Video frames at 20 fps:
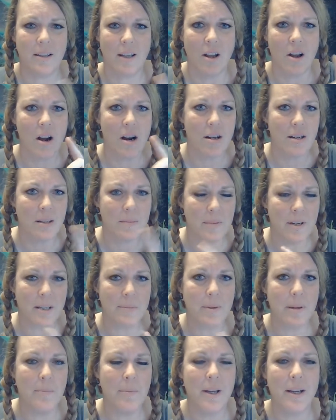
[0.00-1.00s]
The cards
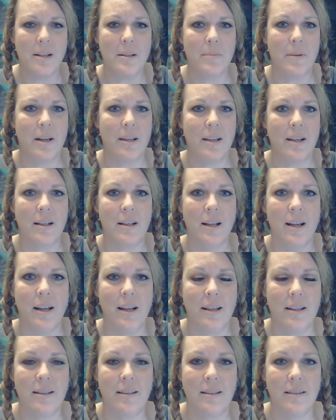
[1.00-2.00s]
must be picked by the
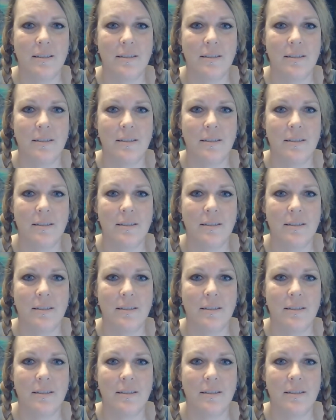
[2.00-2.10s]
client.